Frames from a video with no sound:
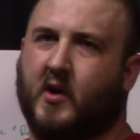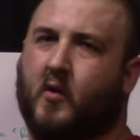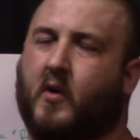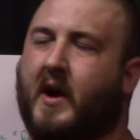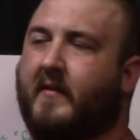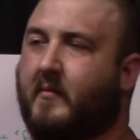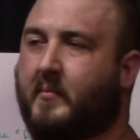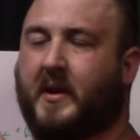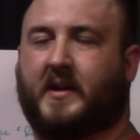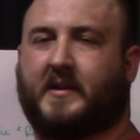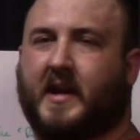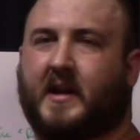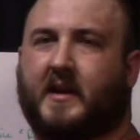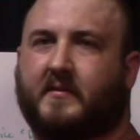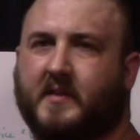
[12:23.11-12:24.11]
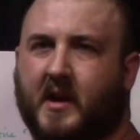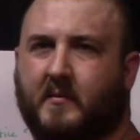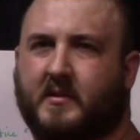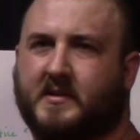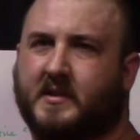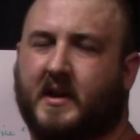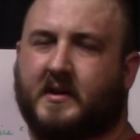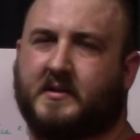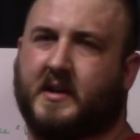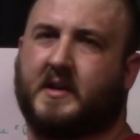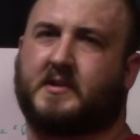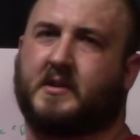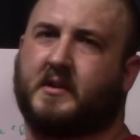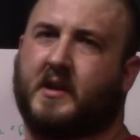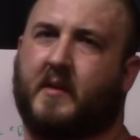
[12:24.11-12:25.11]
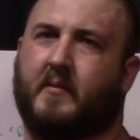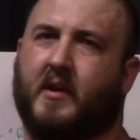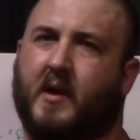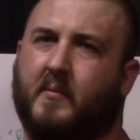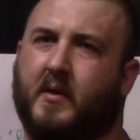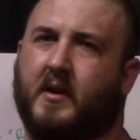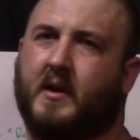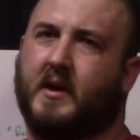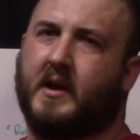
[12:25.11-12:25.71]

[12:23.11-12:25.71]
or I have a big deadlift session coming up